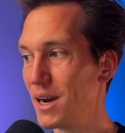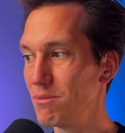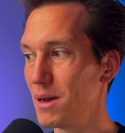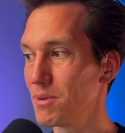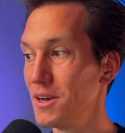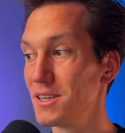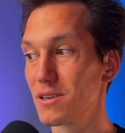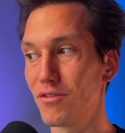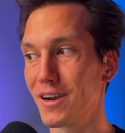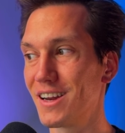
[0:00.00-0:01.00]
mind map.
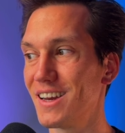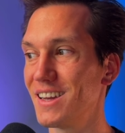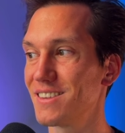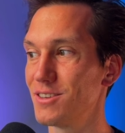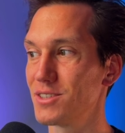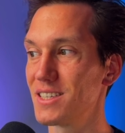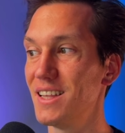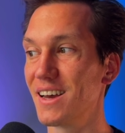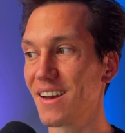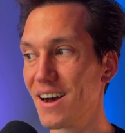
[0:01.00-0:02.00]
So if I click it, you'll
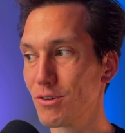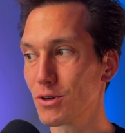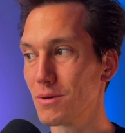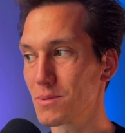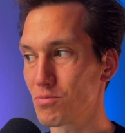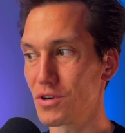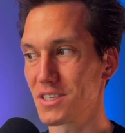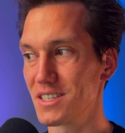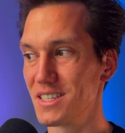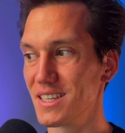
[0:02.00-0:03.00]
see like outcomes,
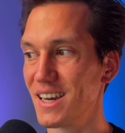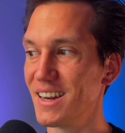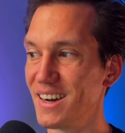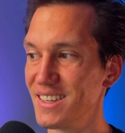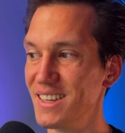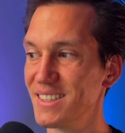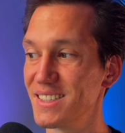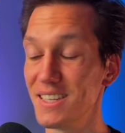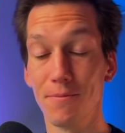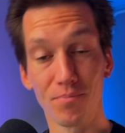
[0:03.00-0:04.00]
processes, and
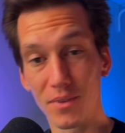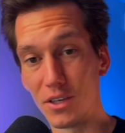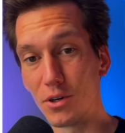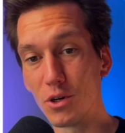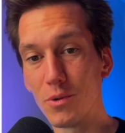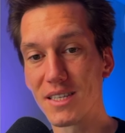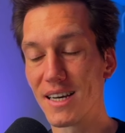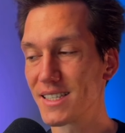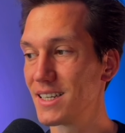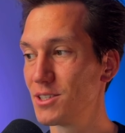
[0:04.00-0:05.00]
identity. You can always
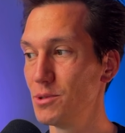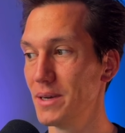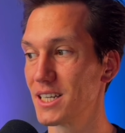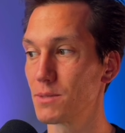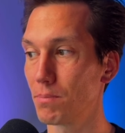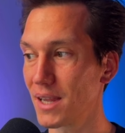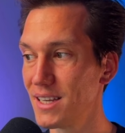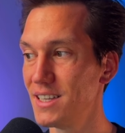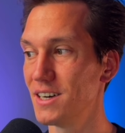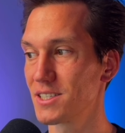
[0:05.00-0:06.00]
ask it to
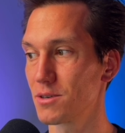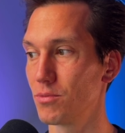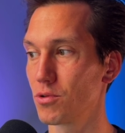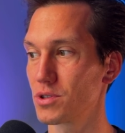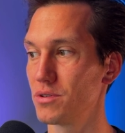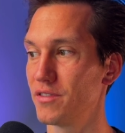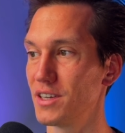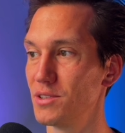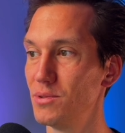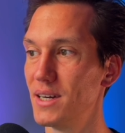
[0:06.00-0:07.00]
explain the answer more. So if
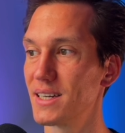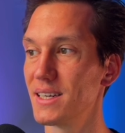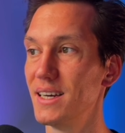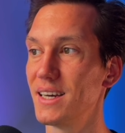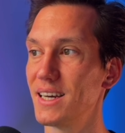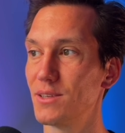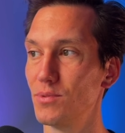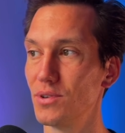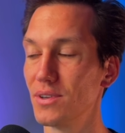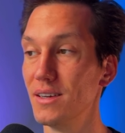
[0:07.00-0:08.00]
I do that,
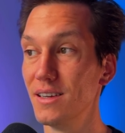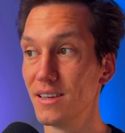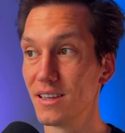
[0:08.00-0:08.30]
it will